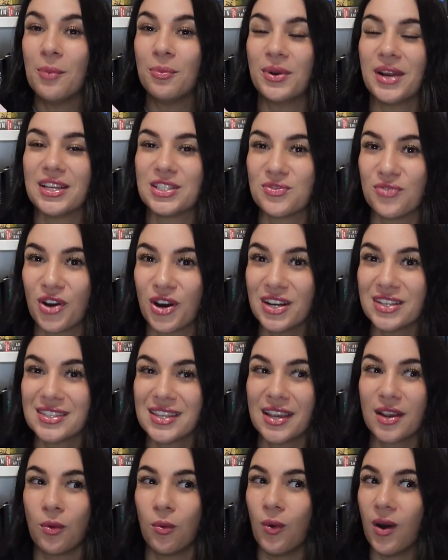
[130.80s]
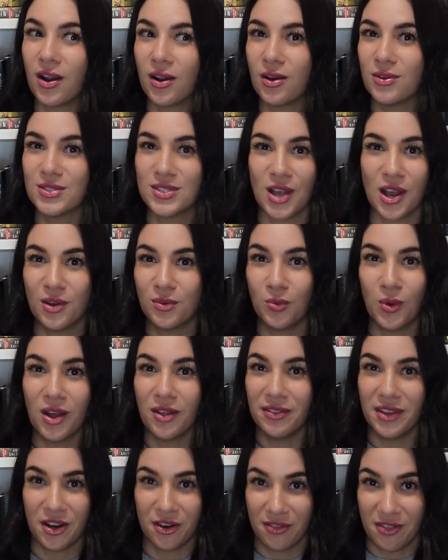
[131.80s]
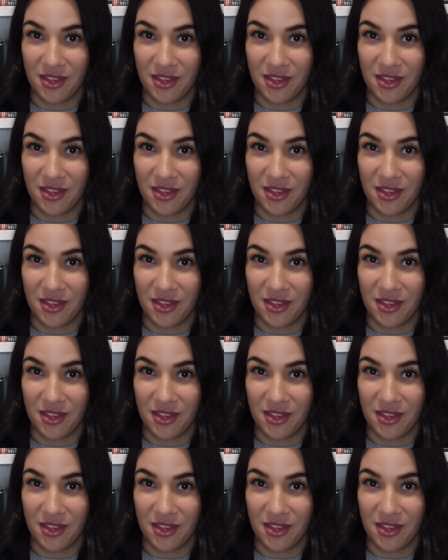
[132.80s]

But as far as like what goes on while they're